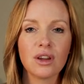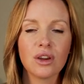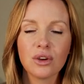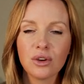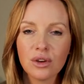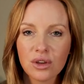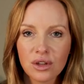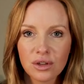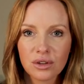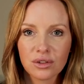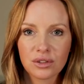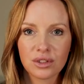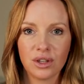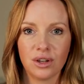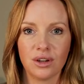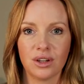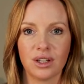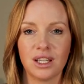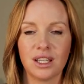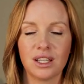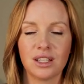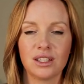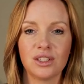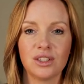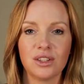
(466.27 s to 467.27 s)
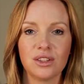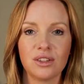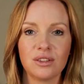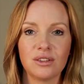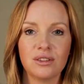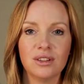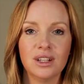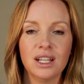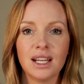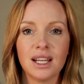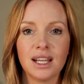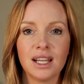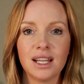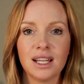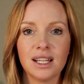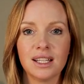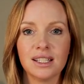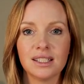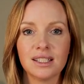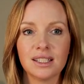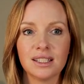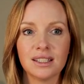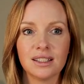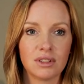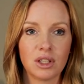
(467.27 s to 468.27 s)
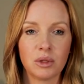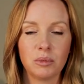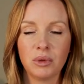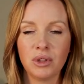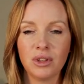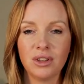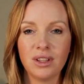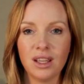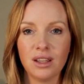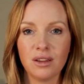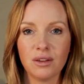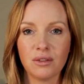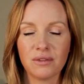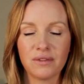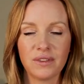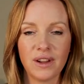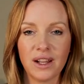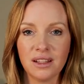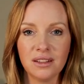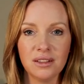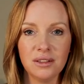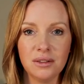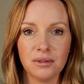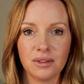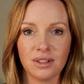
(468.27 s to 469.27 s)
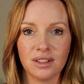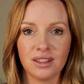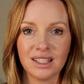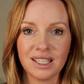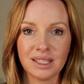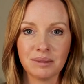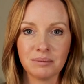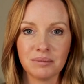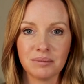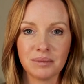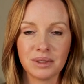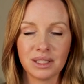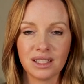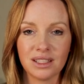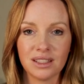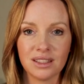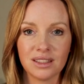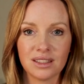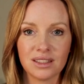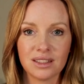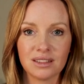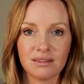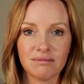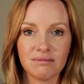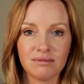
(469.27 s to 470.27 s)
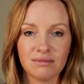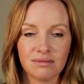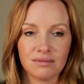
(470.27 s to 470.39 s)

who you're talking to and communicate your value to them because